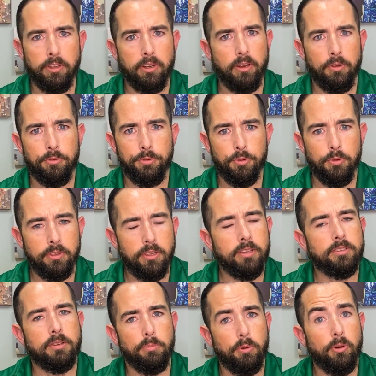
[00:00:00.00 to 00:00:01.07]
that go through it that
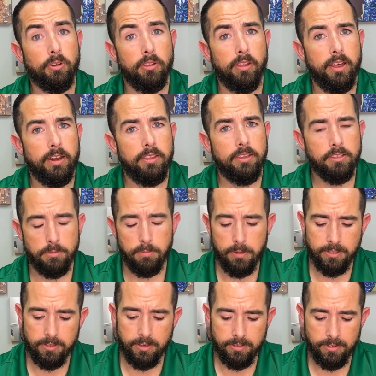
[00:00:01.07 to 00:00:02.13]
support a lot of these
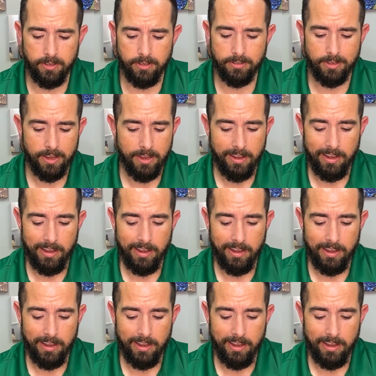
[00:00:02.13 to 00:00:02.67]
businesses,